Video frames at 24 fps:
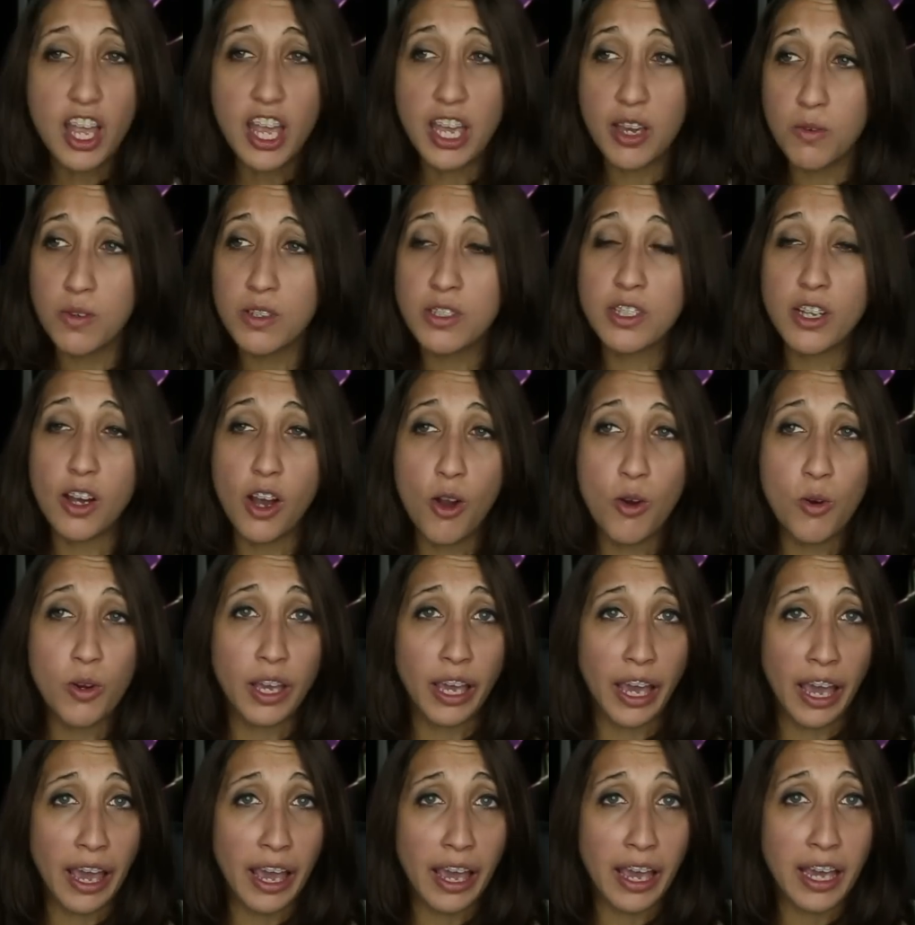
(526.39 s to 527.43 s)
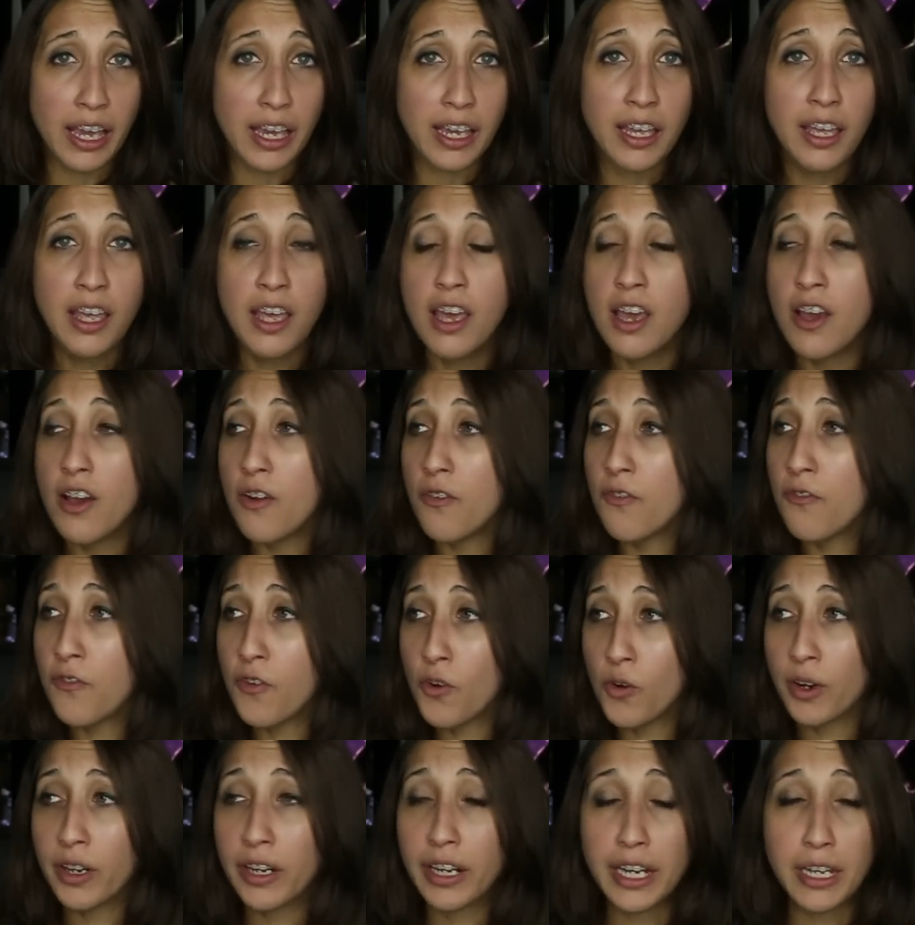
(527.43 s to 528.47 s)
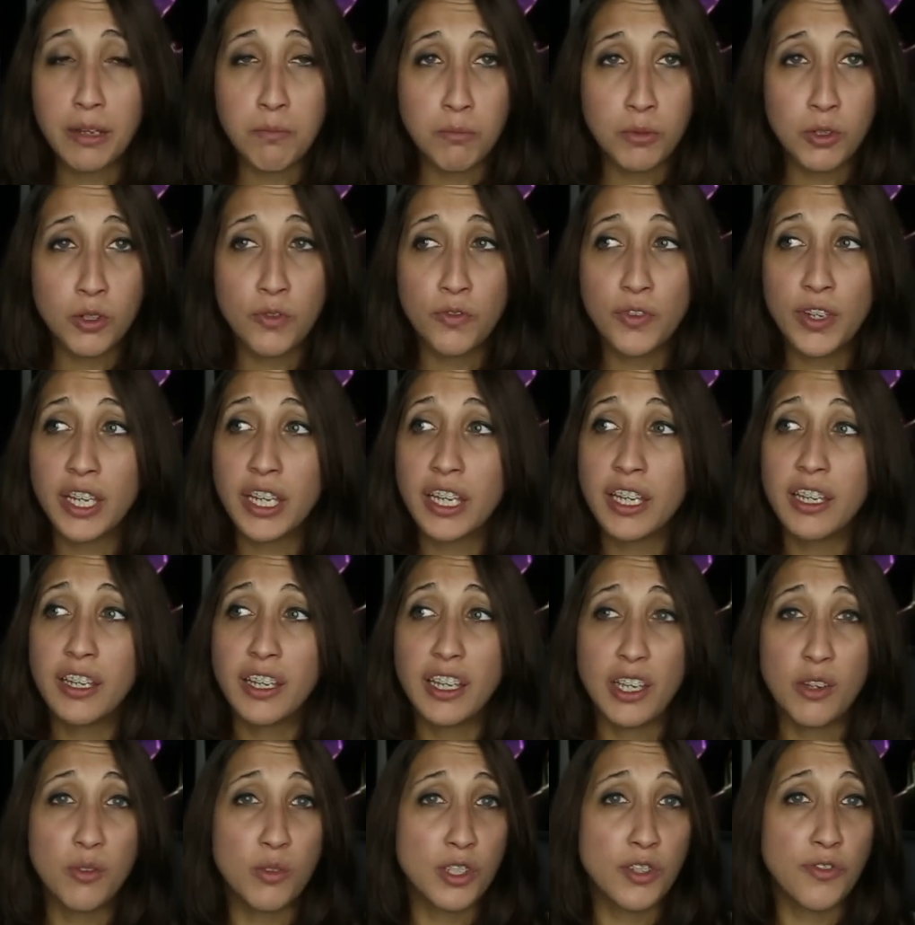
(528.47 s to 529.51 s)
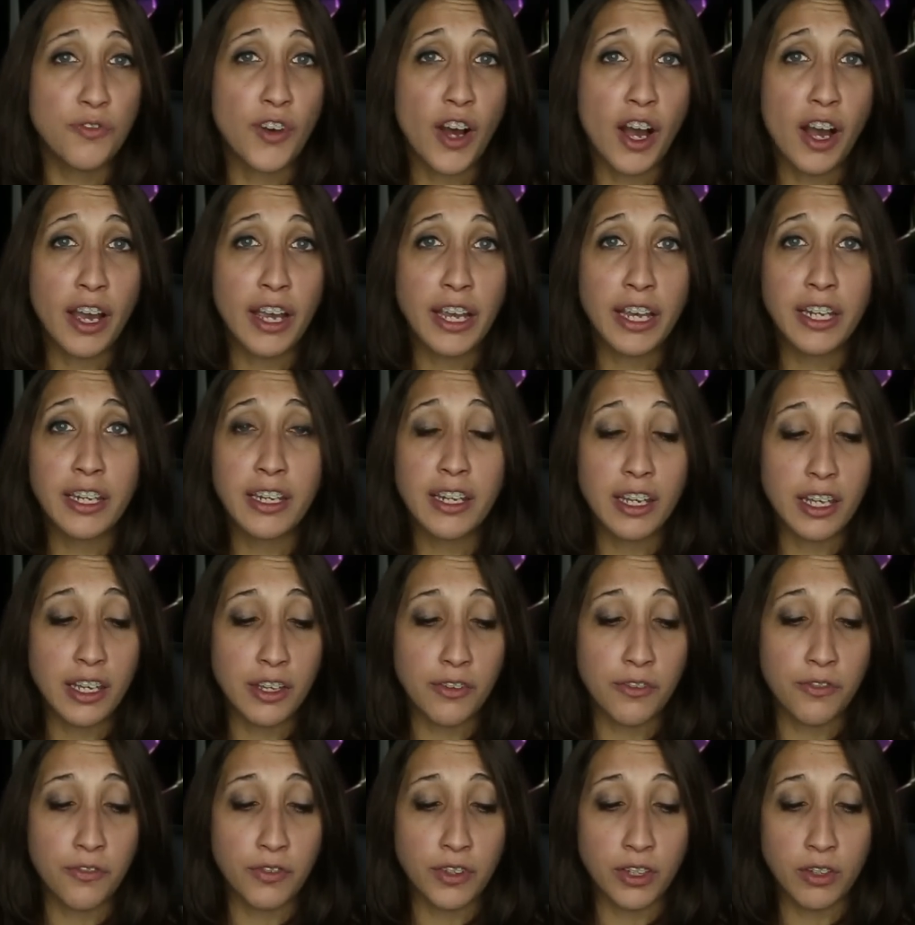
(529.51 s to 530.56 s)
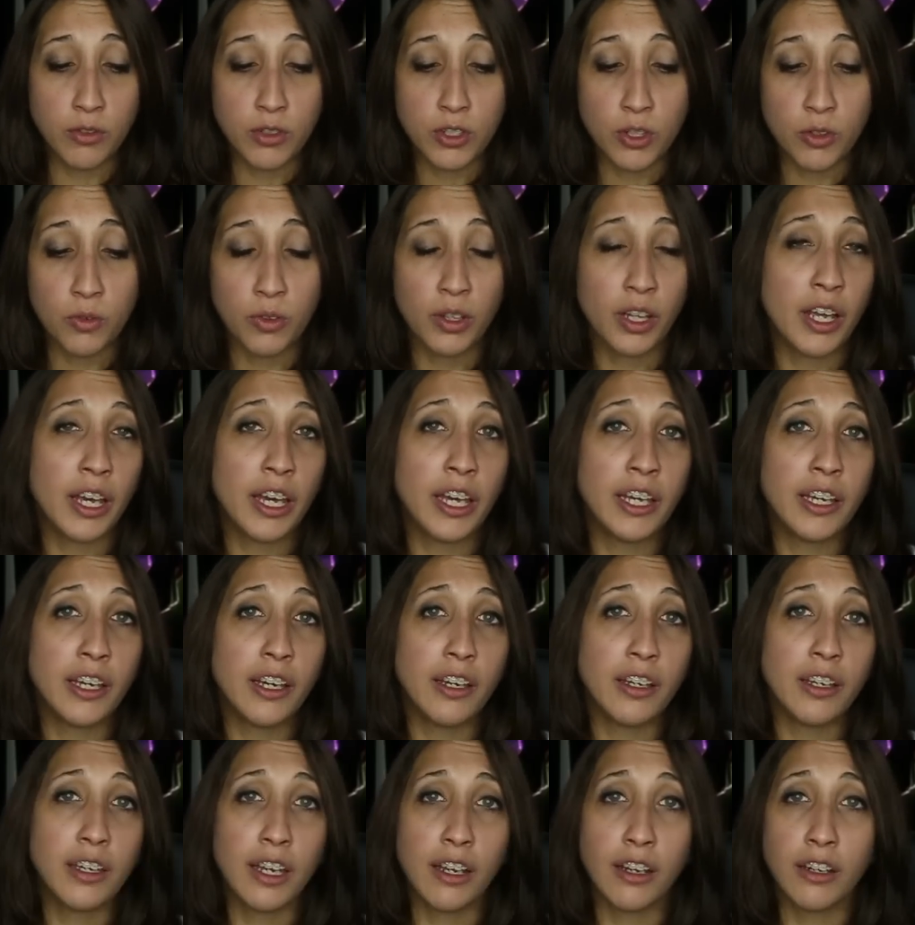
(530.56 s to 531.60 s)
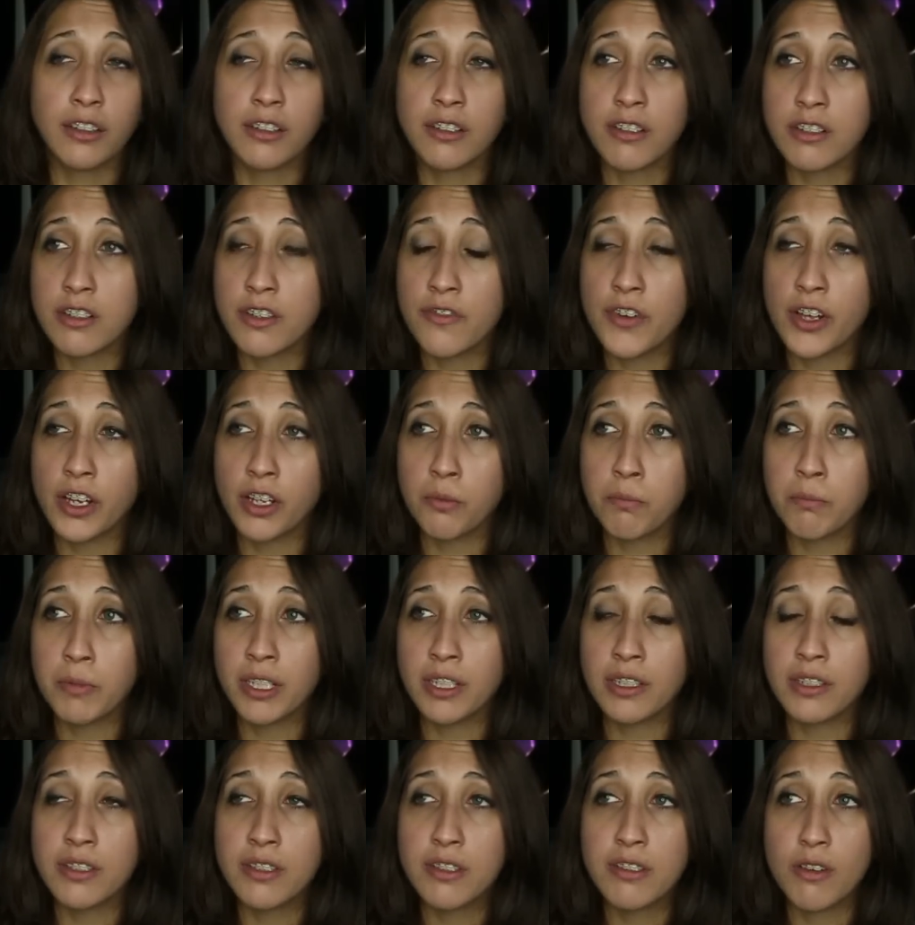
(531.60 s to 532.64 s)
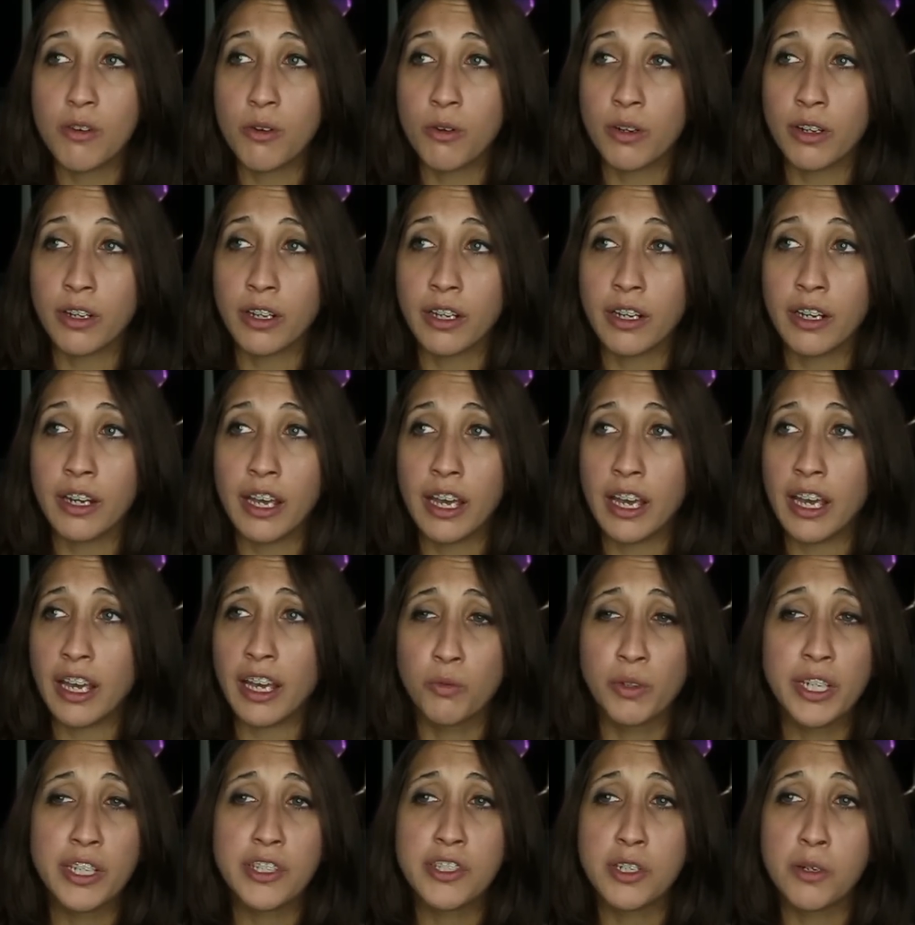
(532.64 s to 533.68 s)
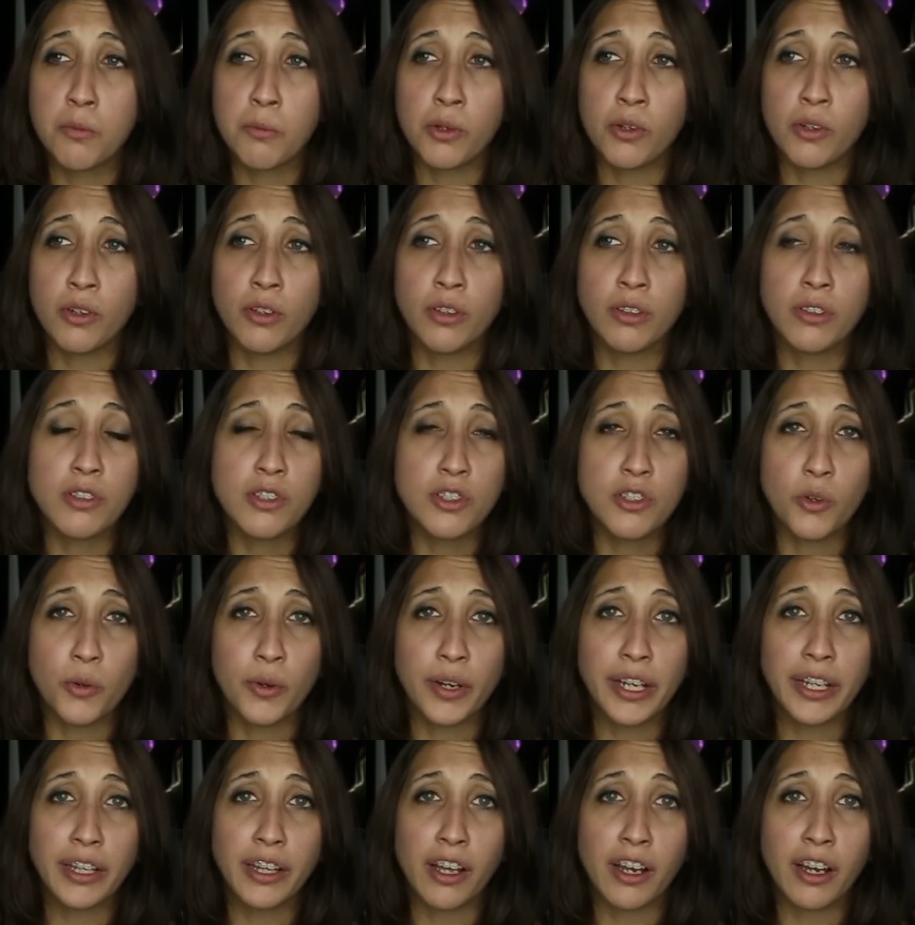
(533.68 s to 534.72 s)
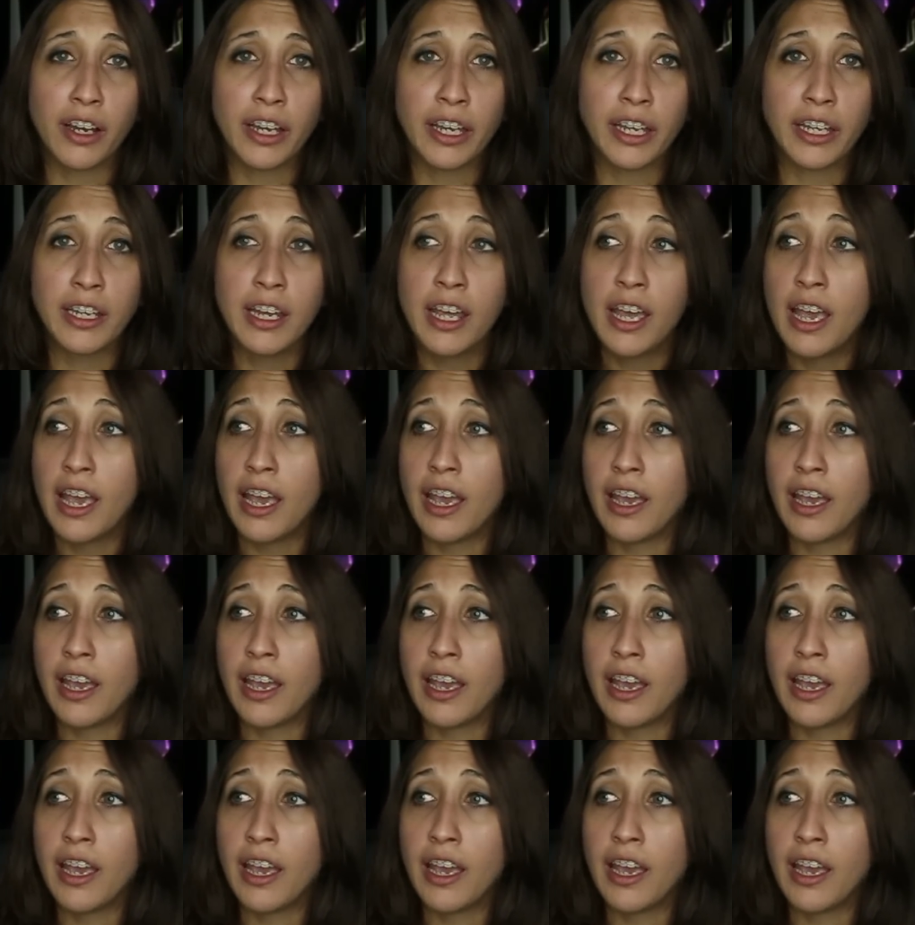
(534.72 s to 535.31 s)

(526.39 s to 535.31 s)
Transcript: it was okay for a movie. It was fine if you don't like character developments or a reasonable storyline.